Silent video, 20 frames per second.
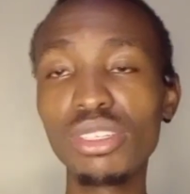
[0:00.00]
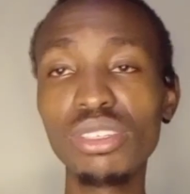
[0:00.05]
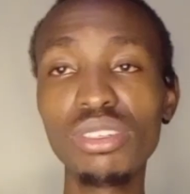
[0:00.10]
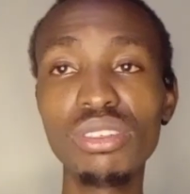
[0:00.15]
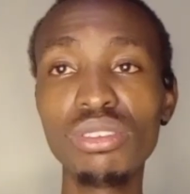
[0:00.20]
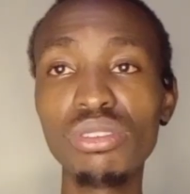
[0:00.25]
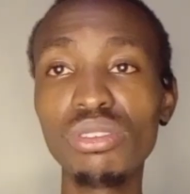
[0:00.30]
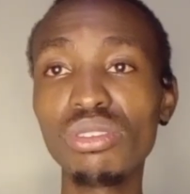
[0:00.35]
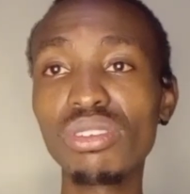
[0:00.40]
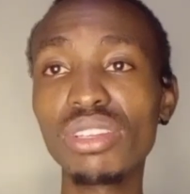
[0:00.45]

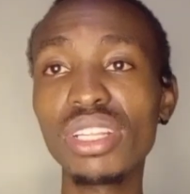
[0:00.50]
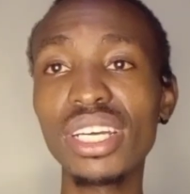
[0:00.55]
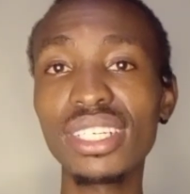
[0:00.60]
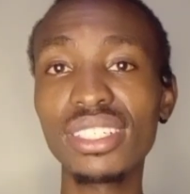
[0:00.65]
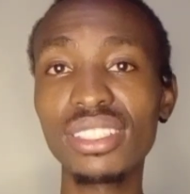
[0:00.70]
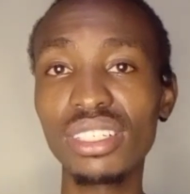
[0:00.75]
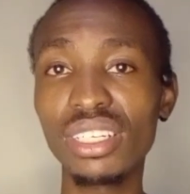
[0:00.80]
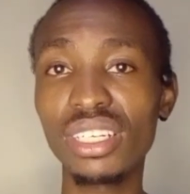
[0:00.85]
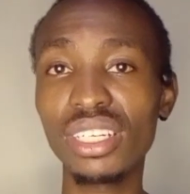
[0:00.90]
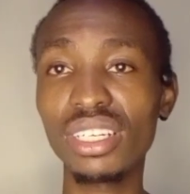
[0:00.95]
You know
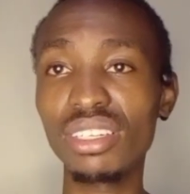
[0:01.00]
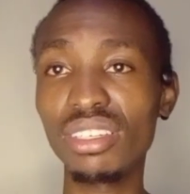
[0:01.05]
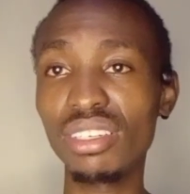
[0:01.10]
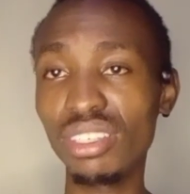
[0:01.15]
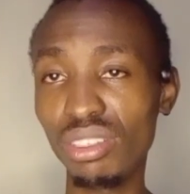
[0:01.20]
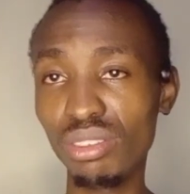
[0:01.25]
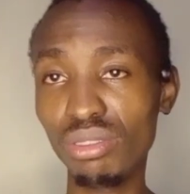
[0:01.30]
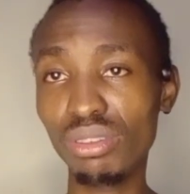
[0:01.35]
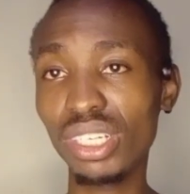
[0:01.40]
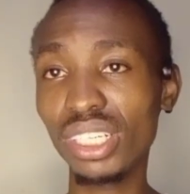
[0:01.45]
that
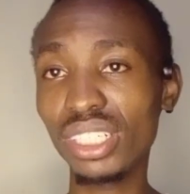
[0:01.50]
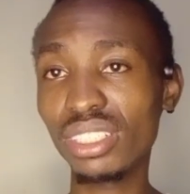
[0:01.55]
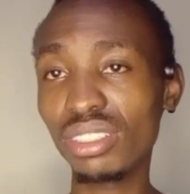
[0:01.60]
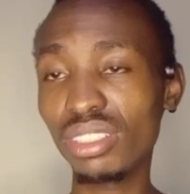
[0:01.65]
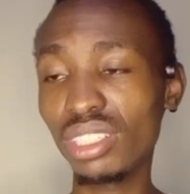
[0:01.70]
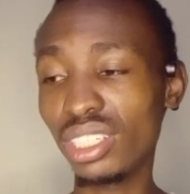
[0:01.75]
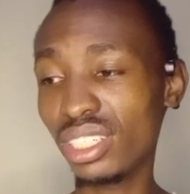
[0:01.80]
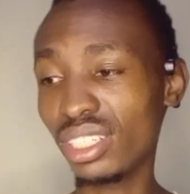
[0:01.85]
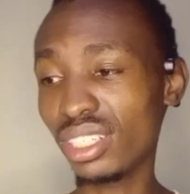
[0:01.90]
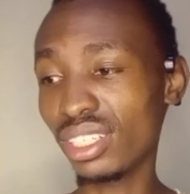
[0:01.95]
in
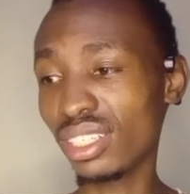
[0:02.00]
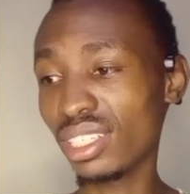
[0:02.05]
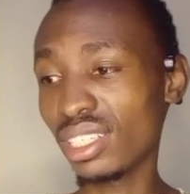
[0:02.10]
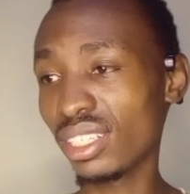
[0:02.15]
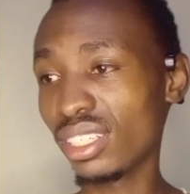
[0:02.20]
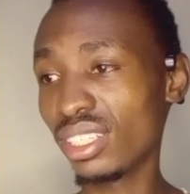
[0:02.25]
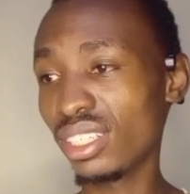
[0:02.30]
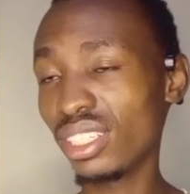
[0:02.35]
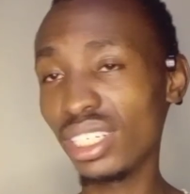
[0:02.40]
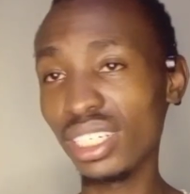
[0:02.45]
US, in
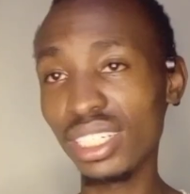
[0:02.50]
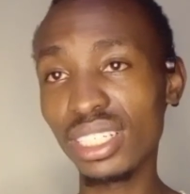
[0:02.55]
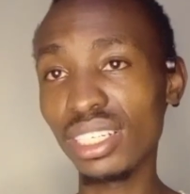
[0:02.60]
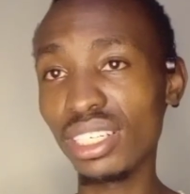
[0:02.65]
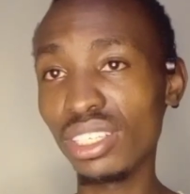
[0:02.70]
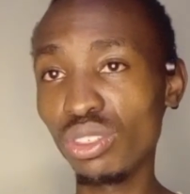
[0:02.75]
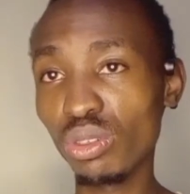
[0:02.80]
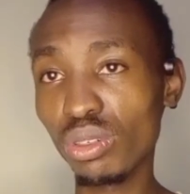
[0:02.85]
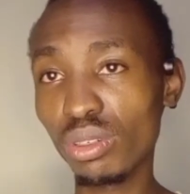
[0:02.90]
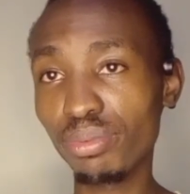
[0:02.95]
East
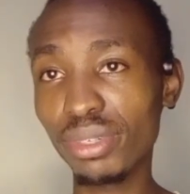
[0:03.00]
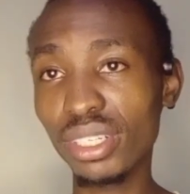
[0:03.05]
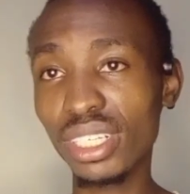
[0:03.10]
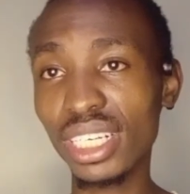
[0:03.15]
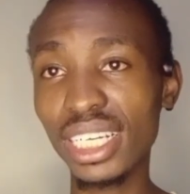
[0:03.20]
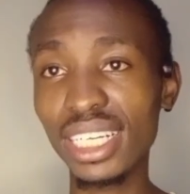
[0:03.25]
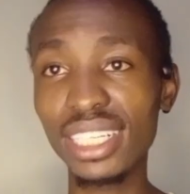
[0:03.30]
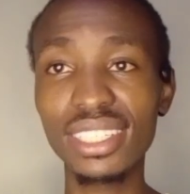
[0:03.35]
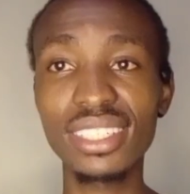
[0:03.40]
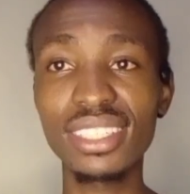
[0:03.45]
European
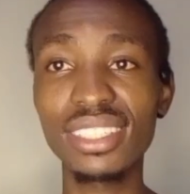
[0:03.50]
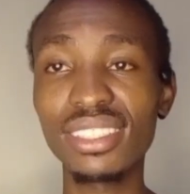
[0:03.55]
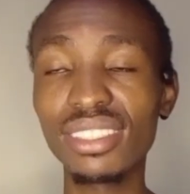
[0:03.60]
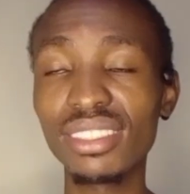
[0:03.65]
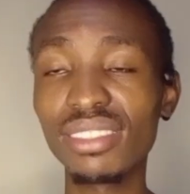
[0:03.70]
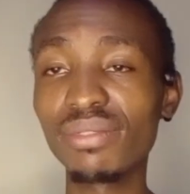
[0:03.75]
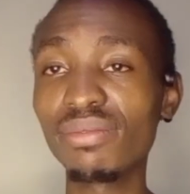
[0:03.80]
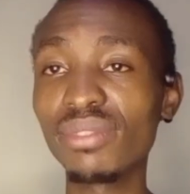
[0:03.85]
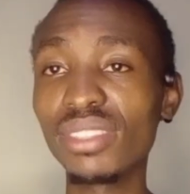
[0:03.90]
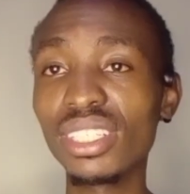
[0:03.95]
countries,
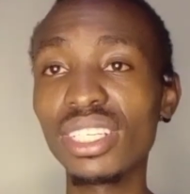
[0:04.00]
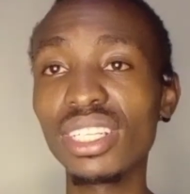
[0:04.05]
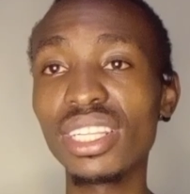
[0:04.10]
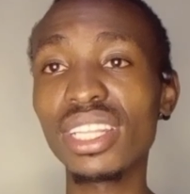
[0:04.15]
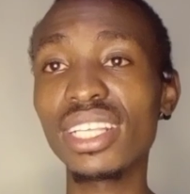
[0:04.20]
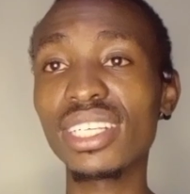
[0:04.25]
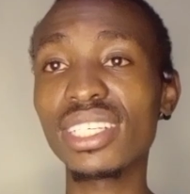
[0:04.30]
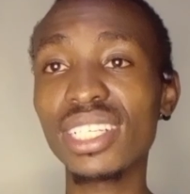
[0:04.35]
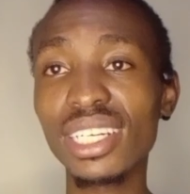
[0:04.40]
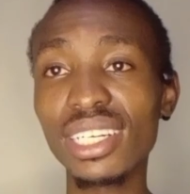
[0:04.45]

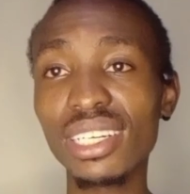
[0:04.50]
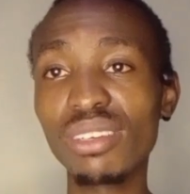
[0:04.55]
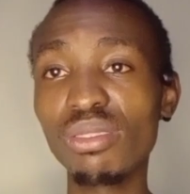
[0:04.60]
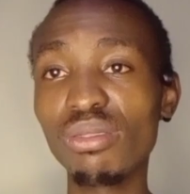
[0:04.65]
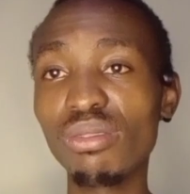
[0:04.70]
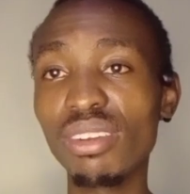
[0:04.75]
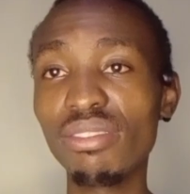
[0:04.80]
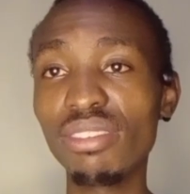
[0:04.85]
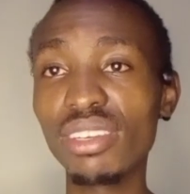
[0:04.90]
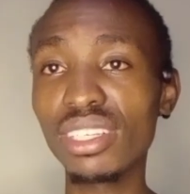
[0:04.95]
the standard
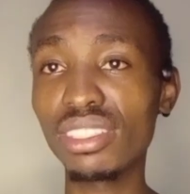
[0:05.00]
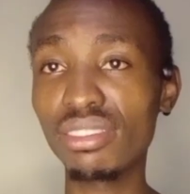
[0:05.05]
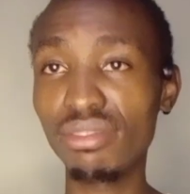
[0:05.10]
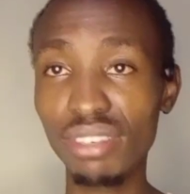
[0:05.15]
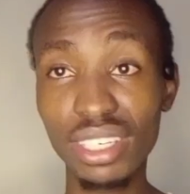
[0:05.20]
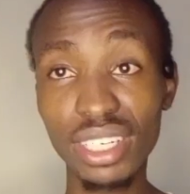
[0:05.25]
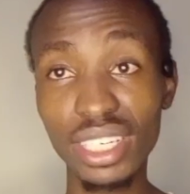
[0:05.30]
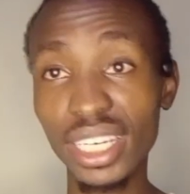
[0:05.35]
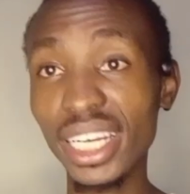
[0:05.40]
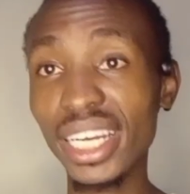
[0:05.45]
of living is
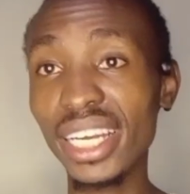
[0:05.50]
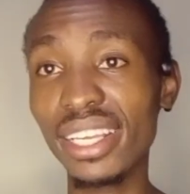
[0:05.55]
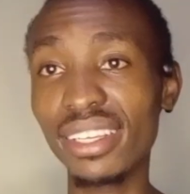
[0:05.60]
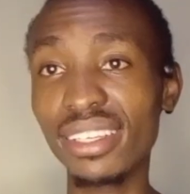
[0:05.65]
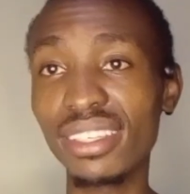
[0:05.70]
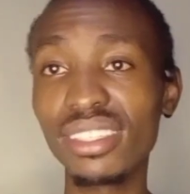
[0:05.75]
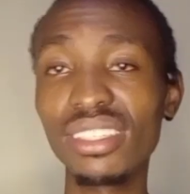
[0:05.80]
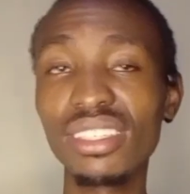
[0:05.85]
very high.